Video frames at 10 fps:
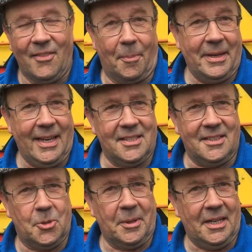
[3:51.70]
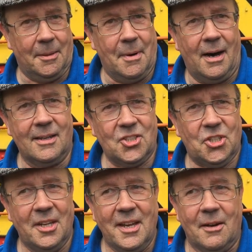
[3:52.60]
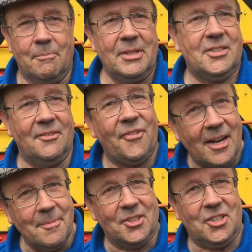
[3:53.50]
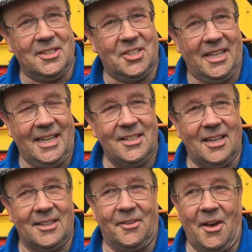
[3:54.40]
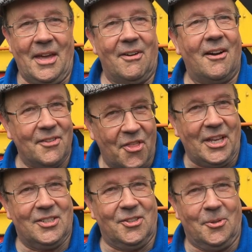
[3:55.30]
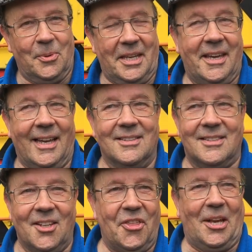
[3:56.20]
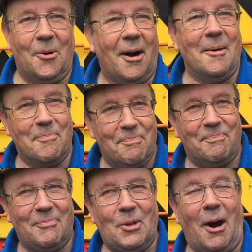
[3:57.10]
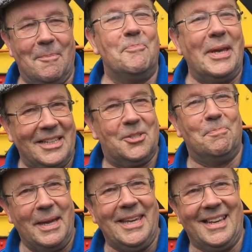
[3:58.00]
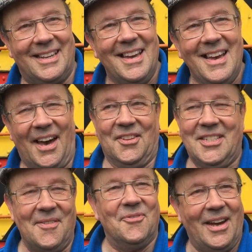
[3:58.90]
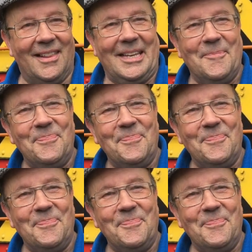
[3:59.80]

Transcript: not been here since the beginning of March. Missed it very much indeed. And although there are other things to do at weekends, nothing quite beats being at the Severn Valley.